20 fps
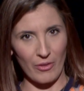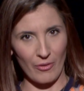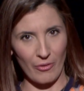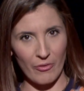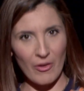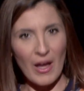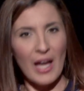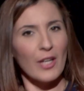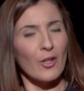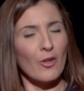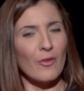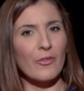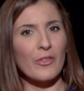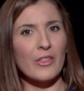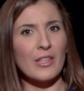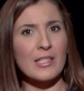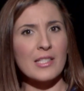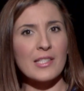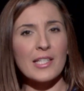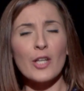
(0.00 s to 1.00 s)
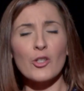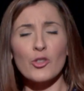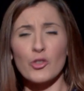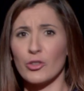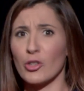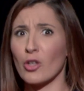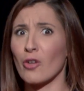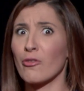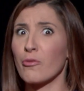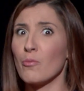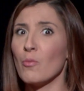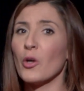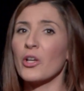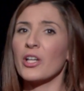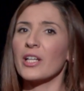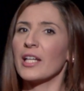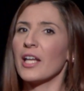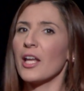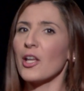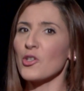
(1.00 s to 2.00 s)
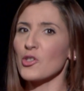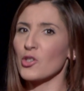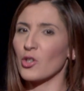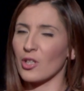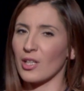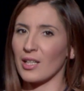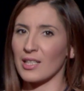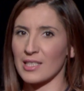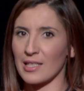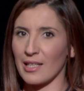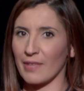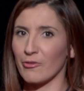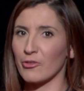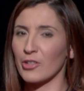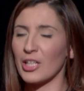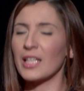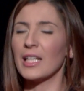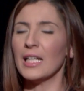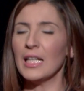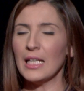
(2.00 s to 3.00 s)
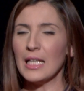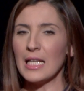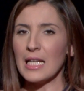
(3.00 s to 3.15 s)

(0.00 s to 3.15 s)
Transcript: the find of the century of modern history as I've read